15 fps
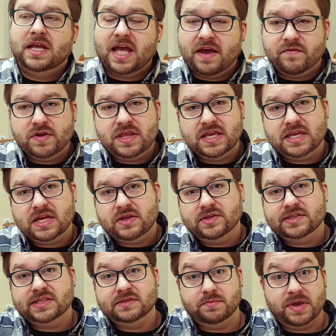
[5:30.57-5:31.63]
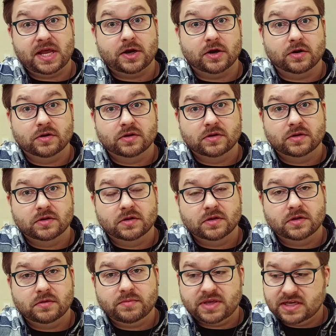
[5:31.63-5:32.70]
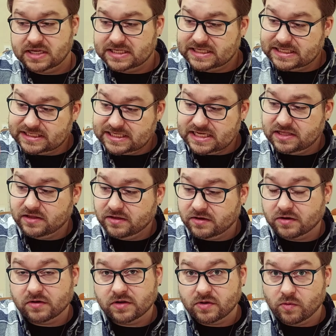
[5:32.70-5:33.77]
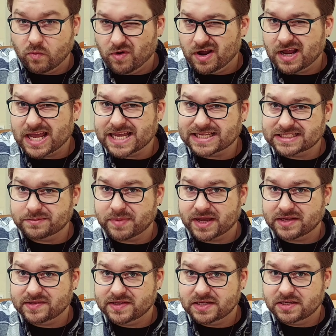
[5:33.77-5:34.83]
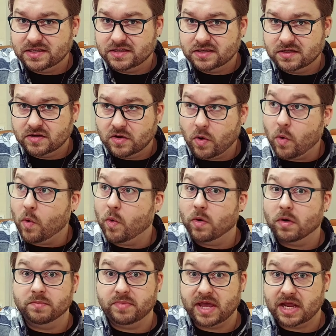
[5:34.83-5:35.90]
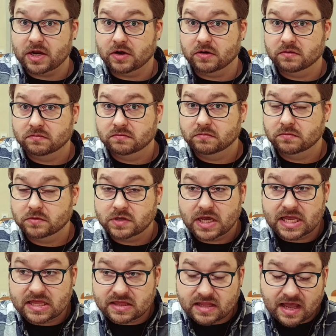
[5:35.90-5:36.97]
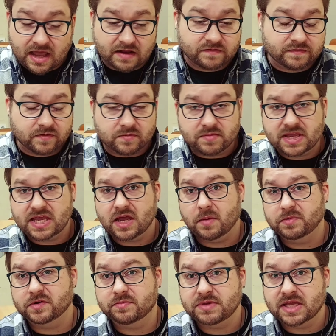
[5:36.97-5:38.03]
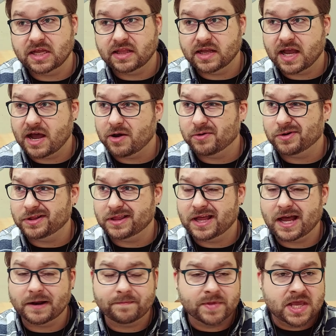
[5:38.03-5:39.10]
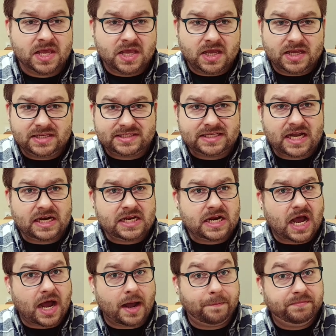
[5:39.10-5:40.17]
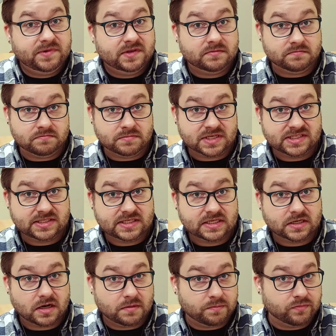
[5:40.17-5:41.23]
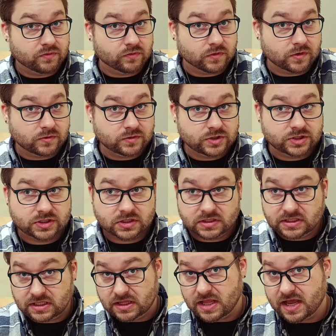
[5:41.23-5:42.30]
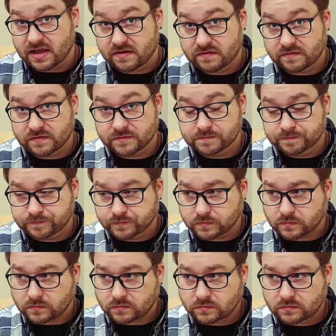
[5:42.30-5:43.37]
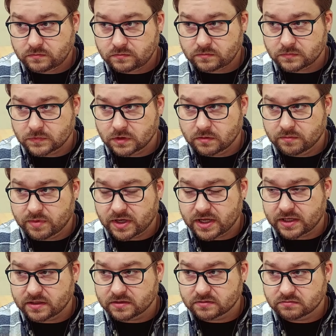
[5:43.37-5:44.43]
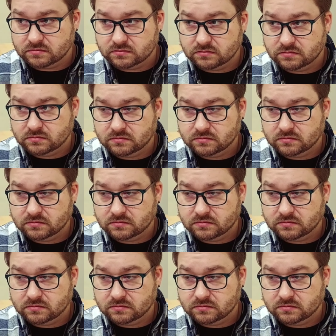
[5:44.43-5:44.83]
everything else is better because it's either what I expected or better. And that for me helps me out, out a lot. It's not an optimistic approach to life, but